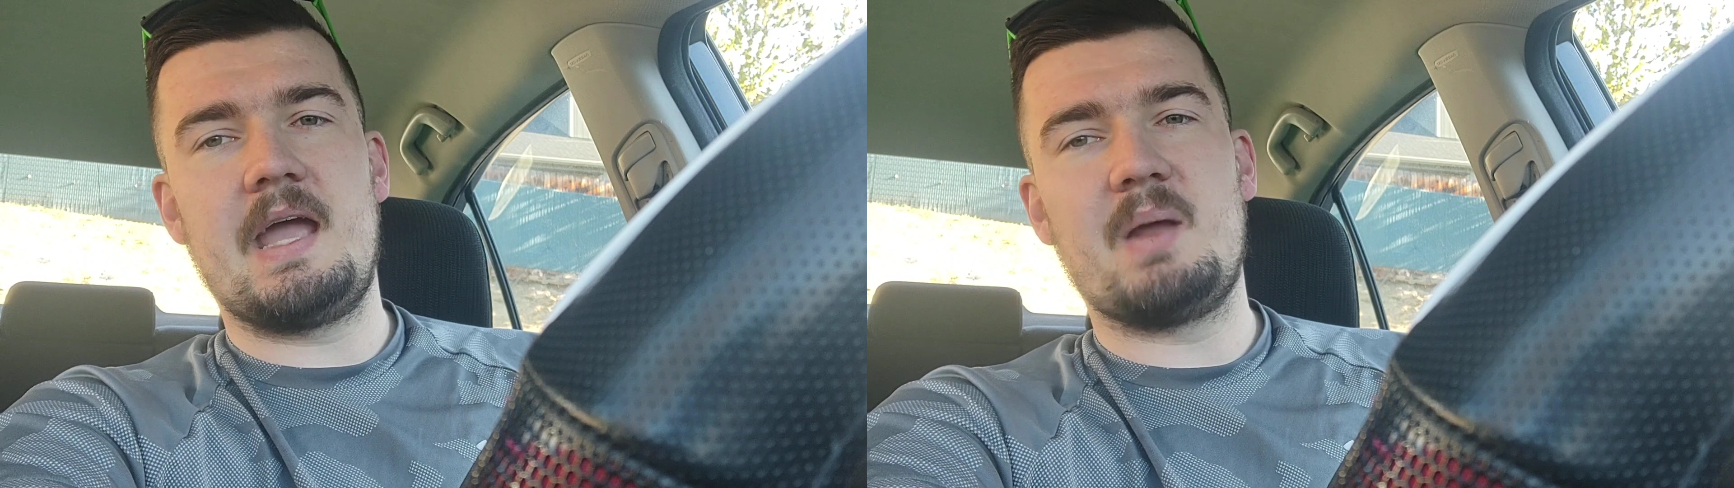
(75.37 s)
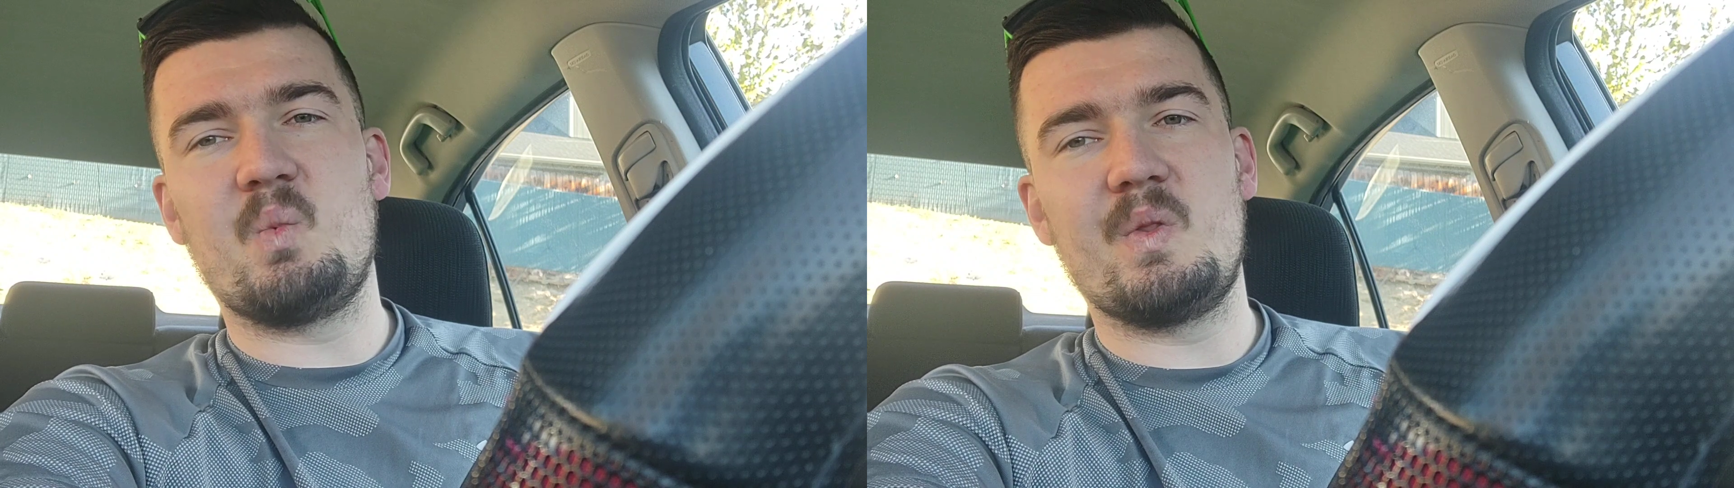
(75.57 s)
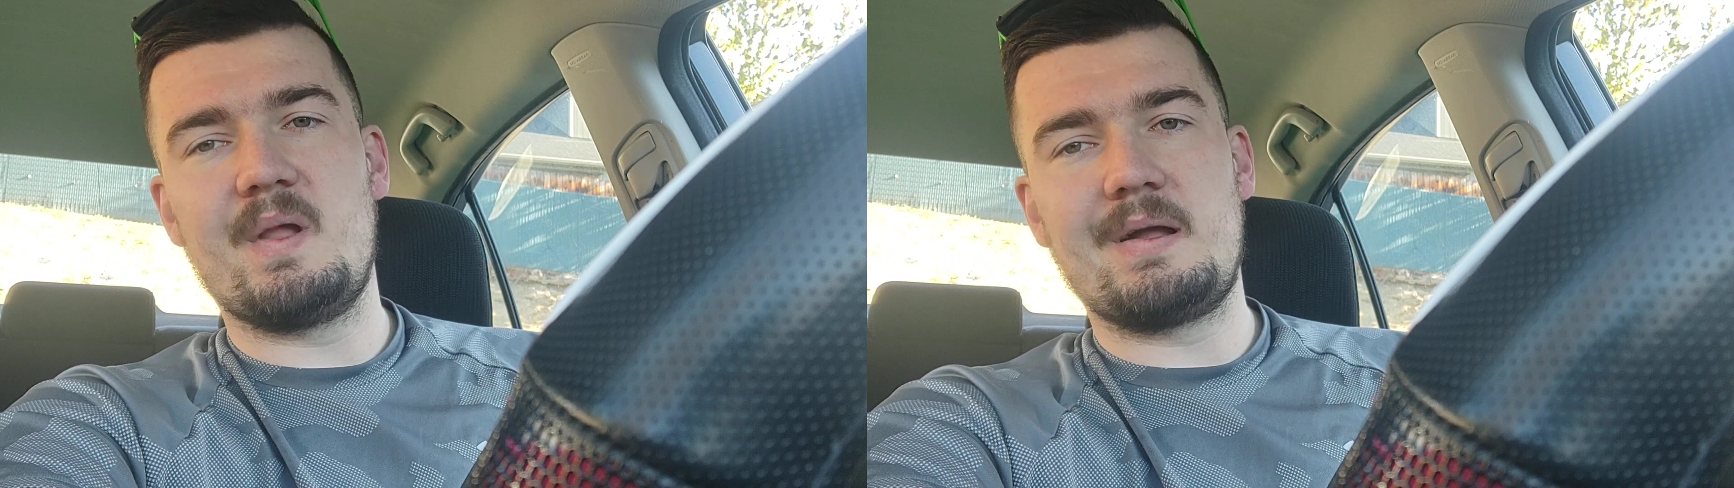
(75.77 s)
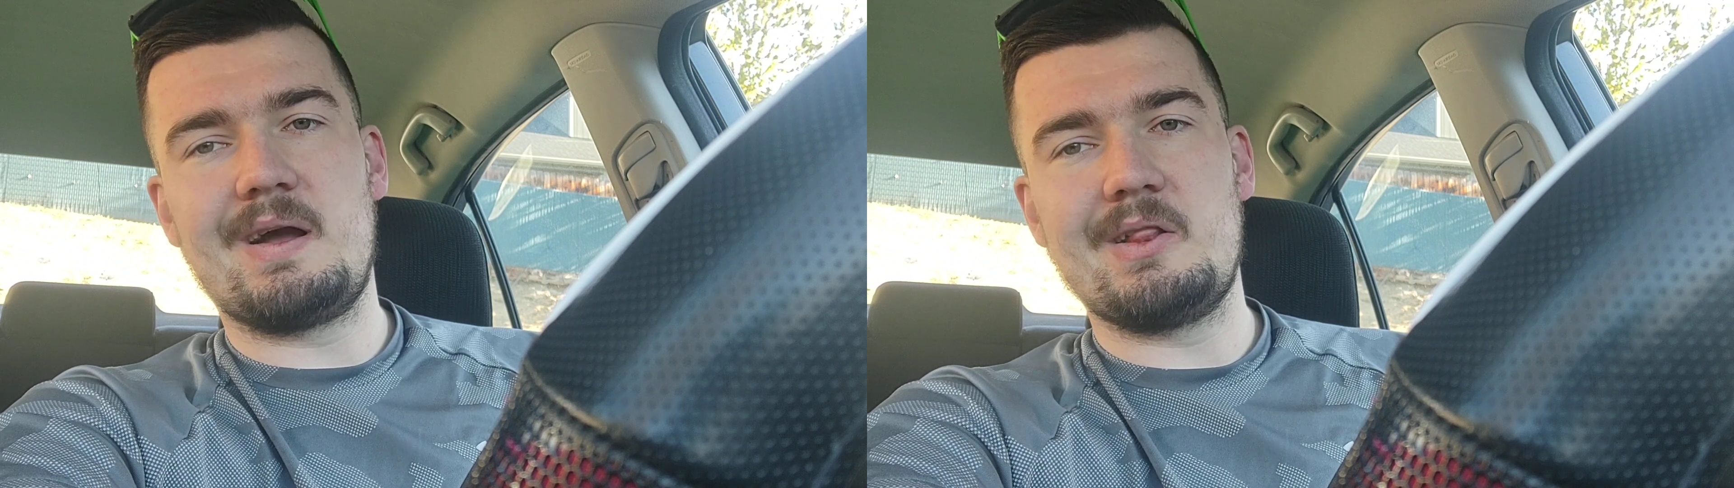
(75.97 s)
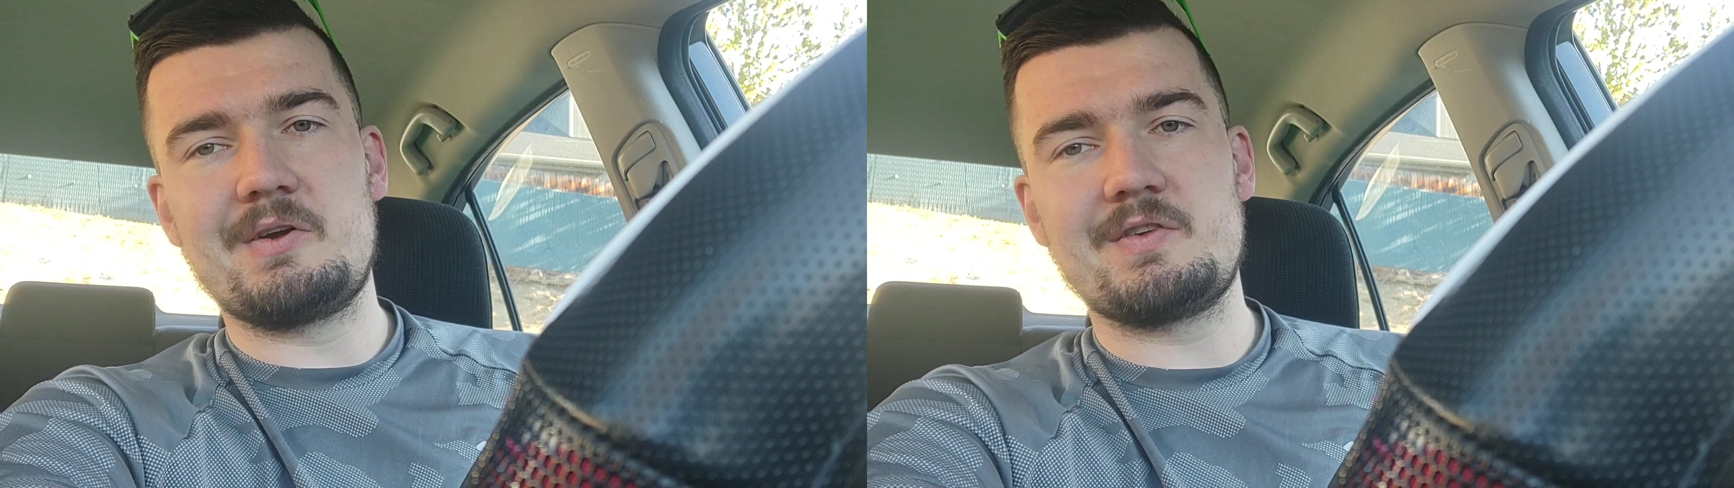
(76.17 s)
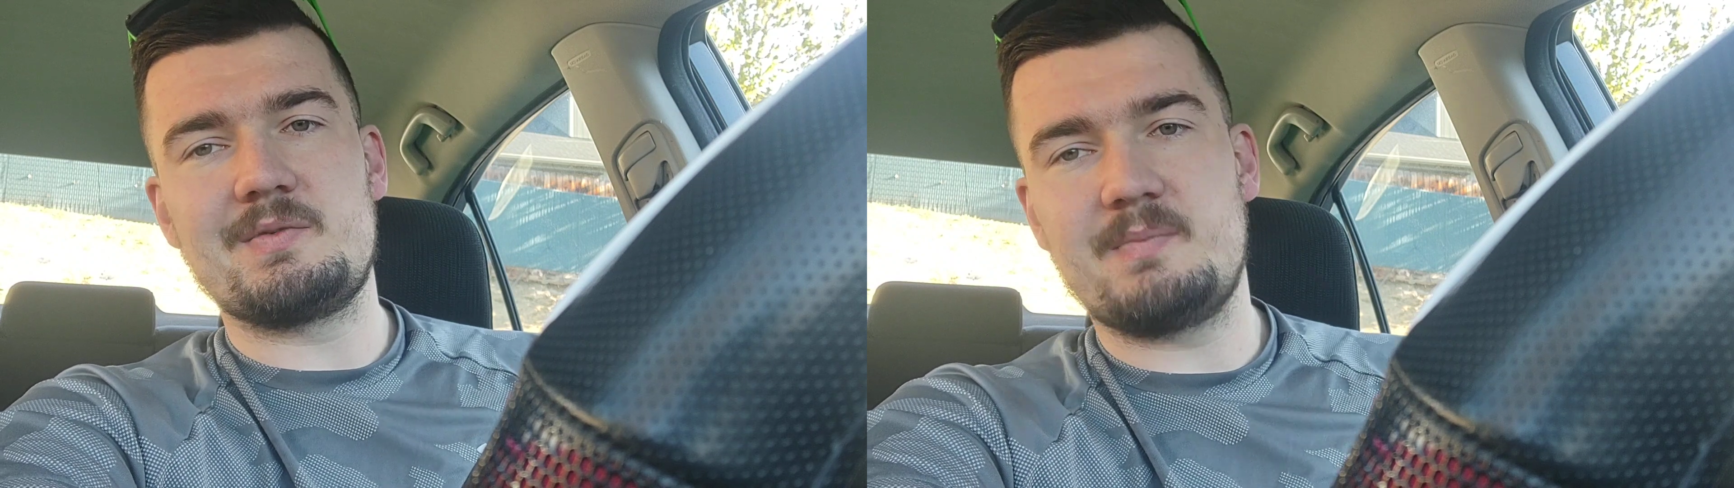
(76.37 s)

It had woodland colors,